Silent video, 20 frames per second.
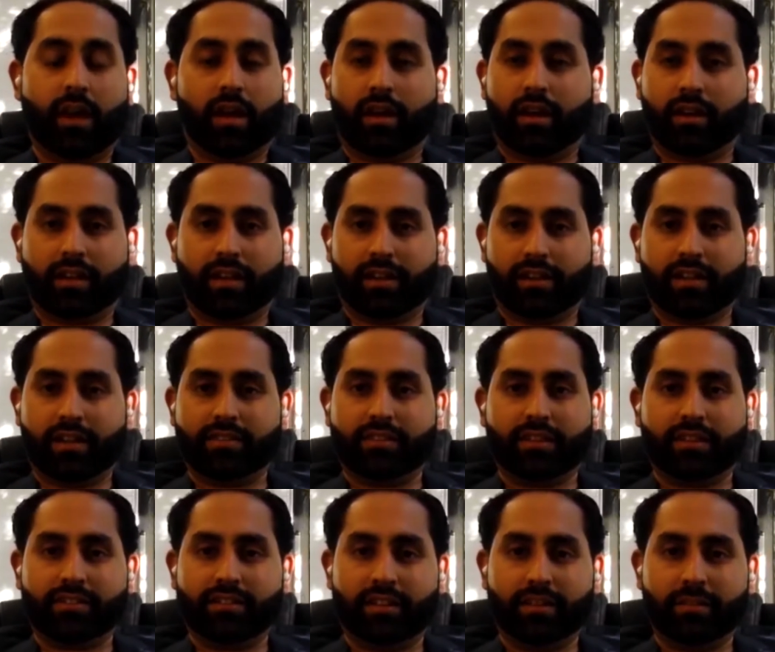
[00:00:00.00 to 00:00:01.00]
again, at
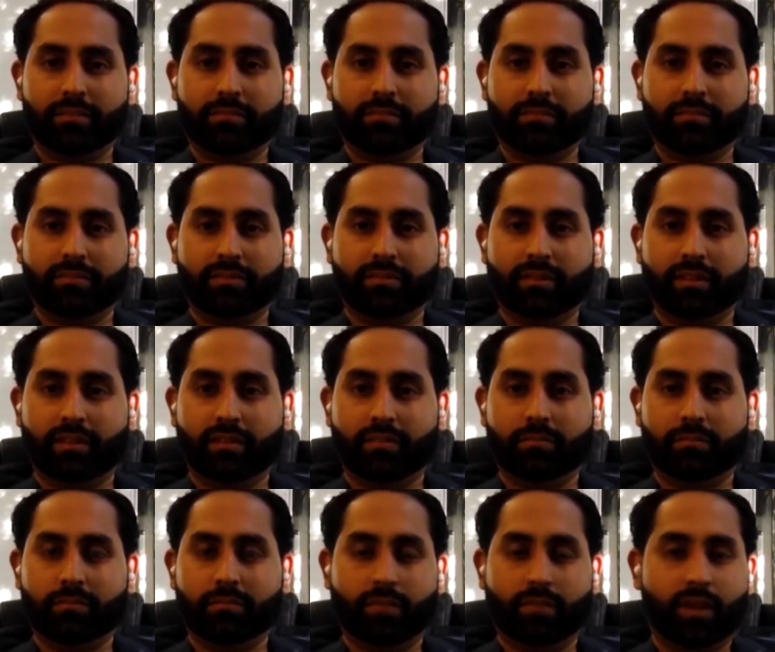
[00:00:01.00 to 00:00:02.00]
that time,
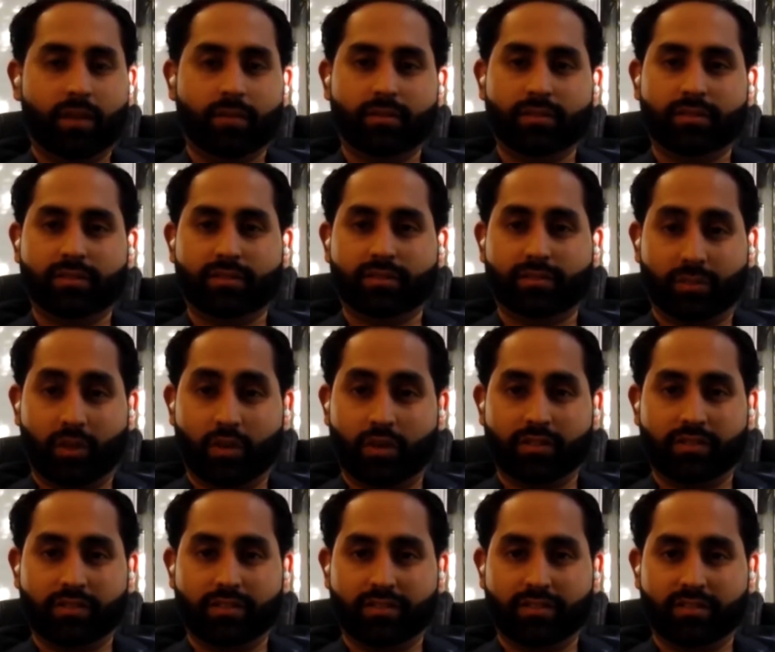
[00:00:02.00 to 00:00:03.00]
I was
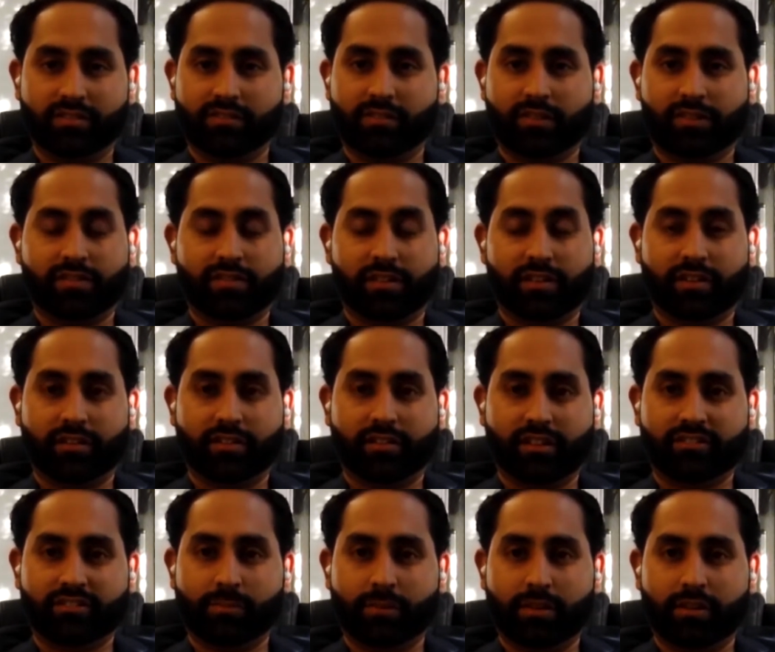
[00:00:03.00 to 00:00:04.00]
honestly just frustrated and
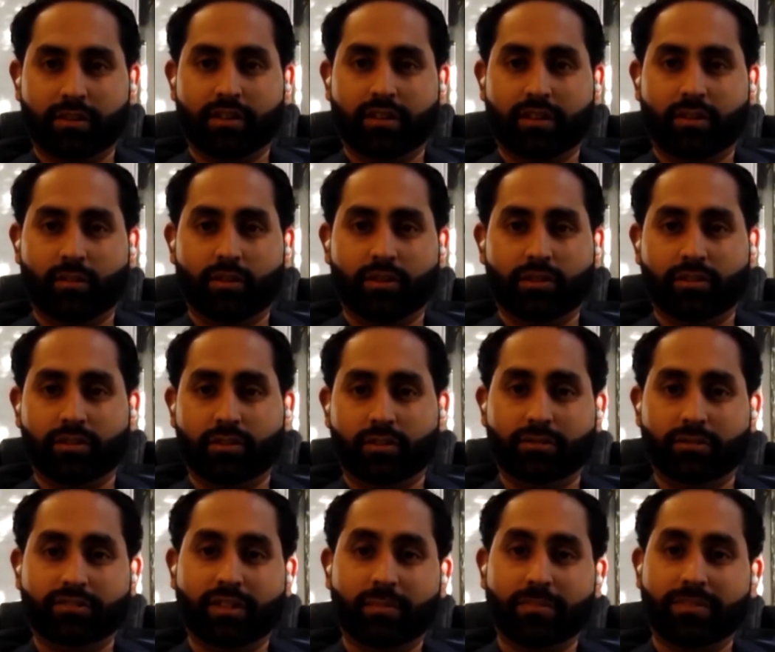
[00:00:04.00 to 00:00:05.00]
desperate, and I wanted to
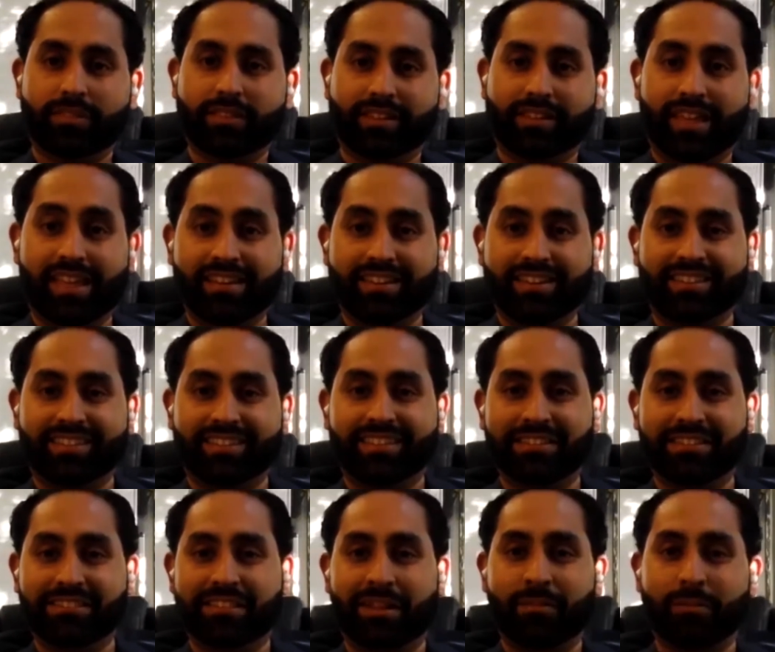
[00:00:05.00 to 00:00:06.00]
do something,
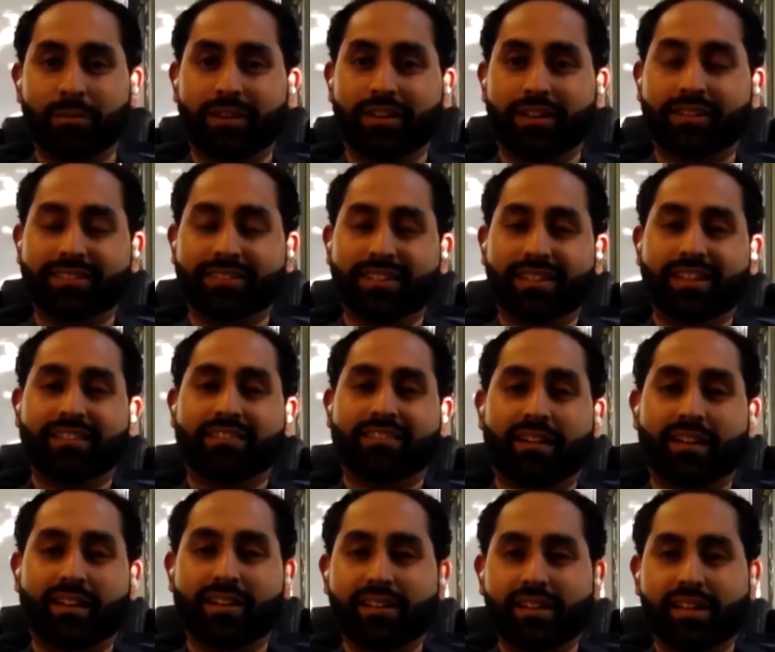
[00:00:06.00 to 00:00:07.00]
anything that works,
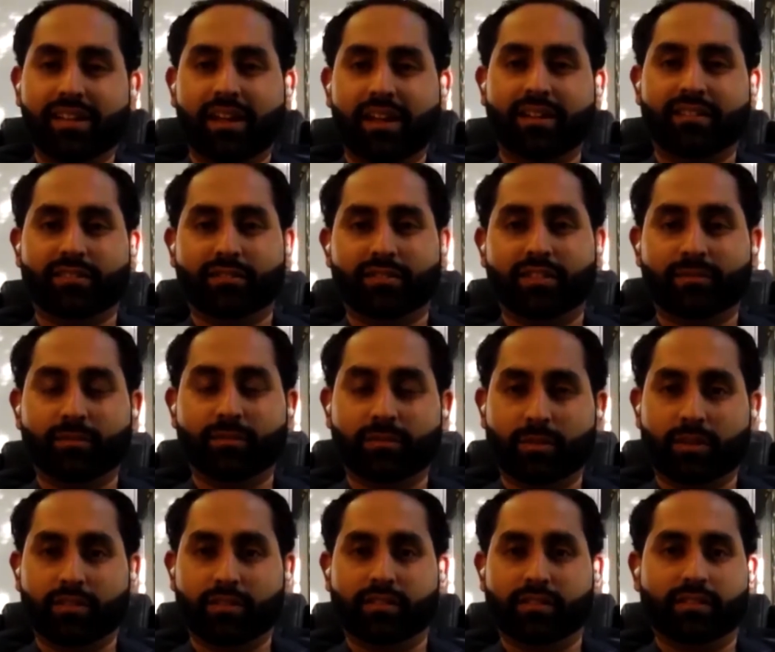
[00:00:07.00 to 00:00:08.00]
right? And so this was one
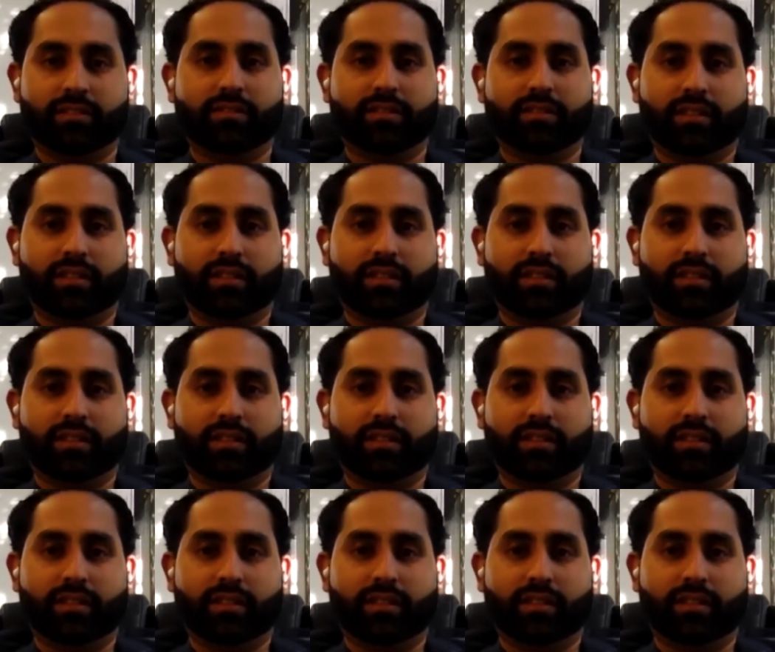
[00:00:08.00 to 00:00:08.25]
of the,